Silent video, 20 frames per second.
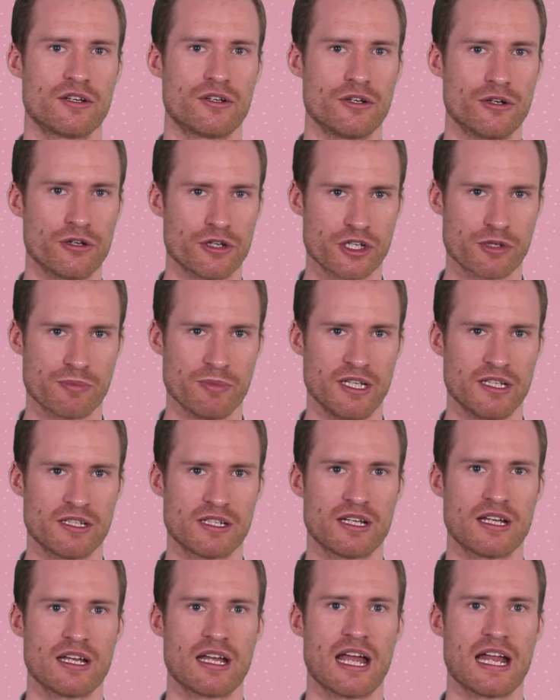nourishment,
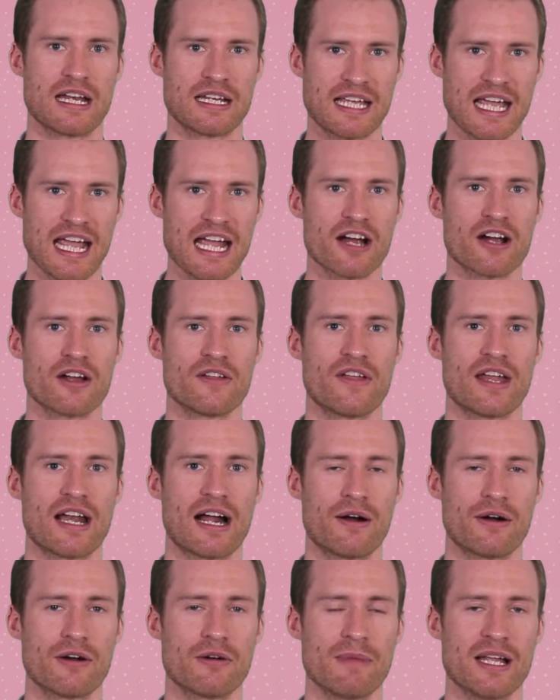and care that
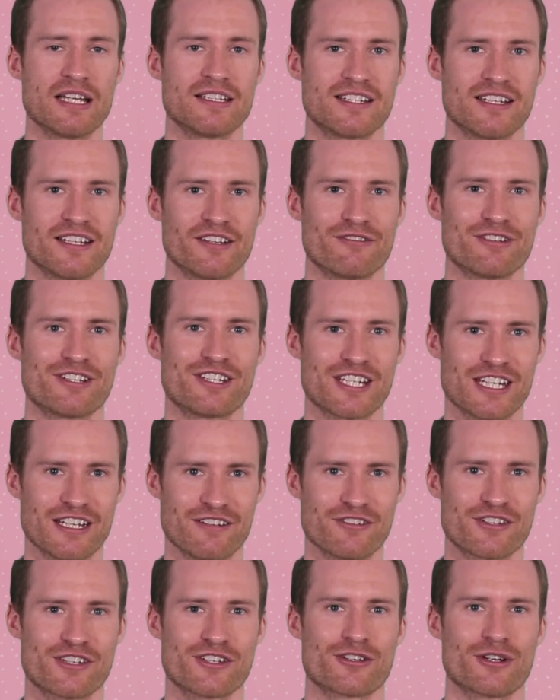our mentee
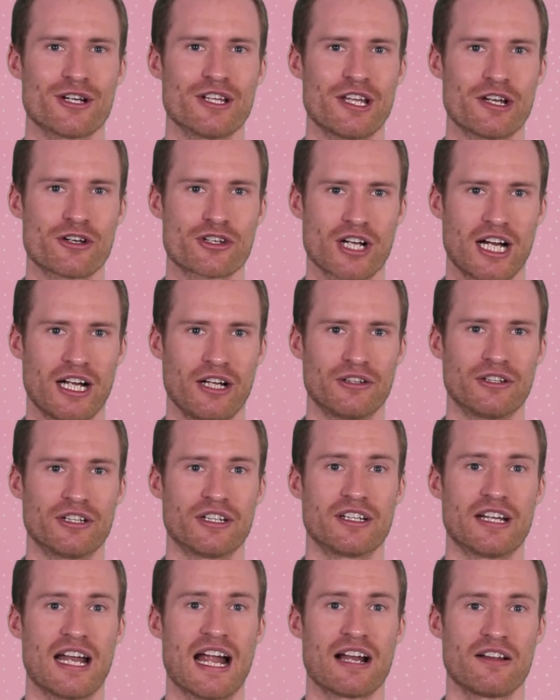receives during their
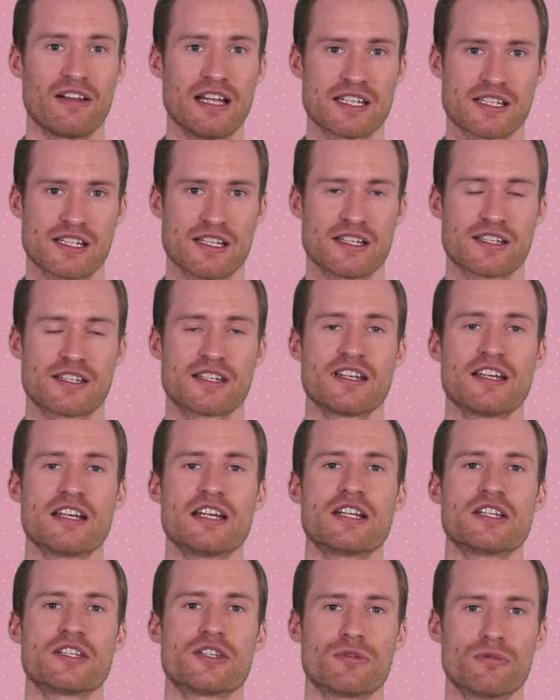childhood and adolescence
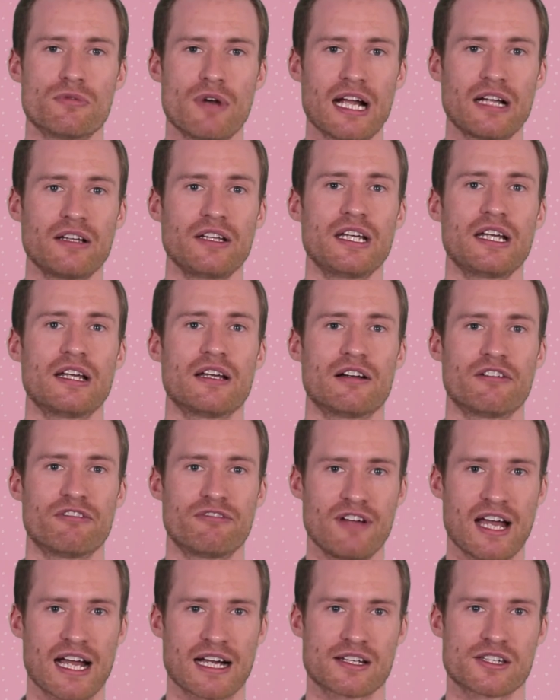directly
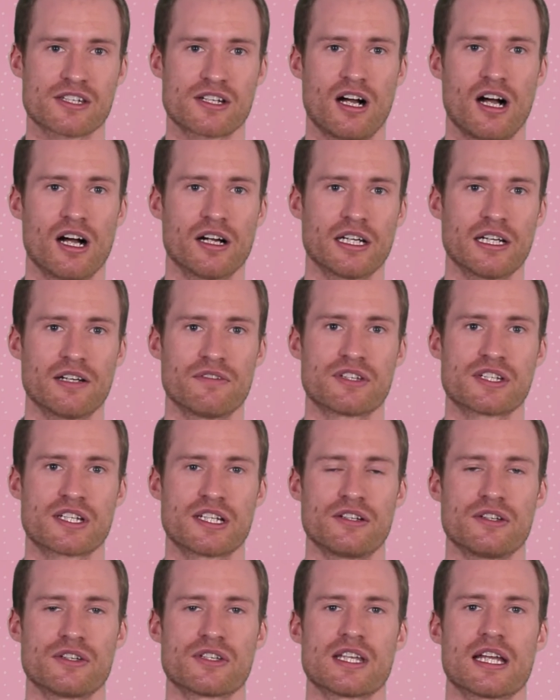affects cognitive
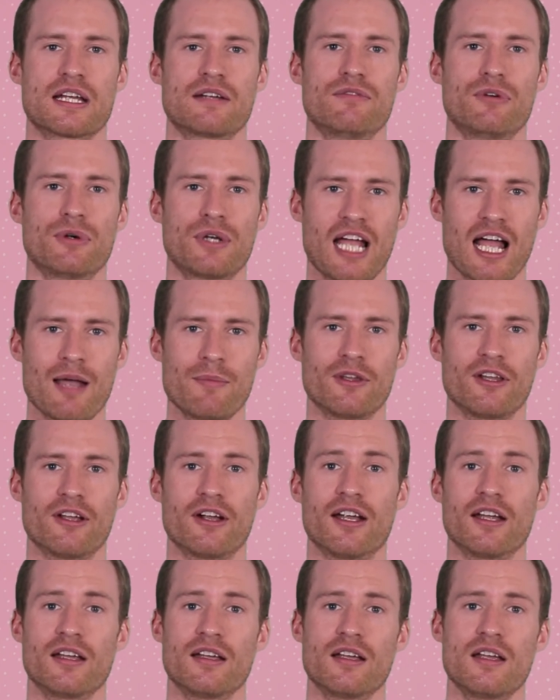skills like
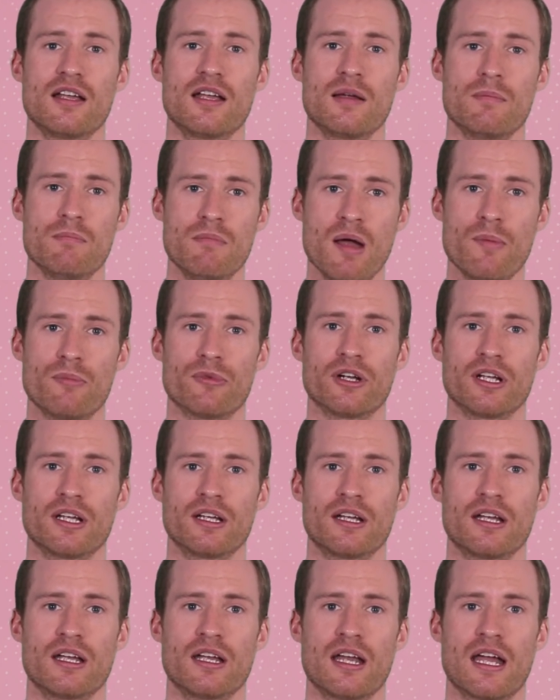vocabulary,
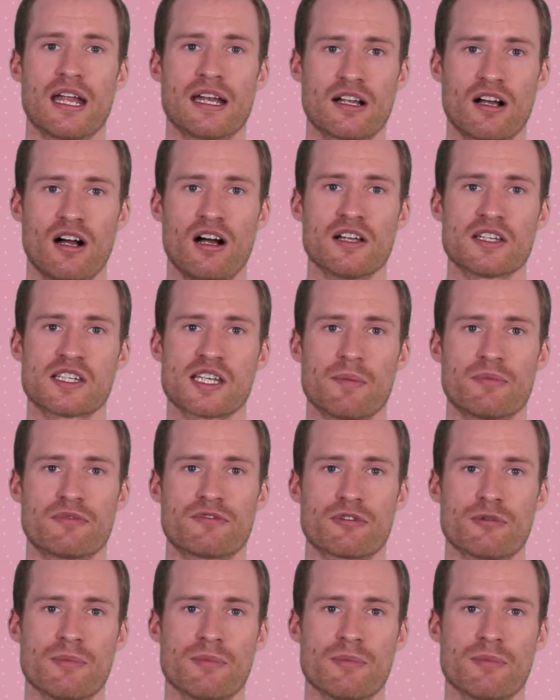memory, and concept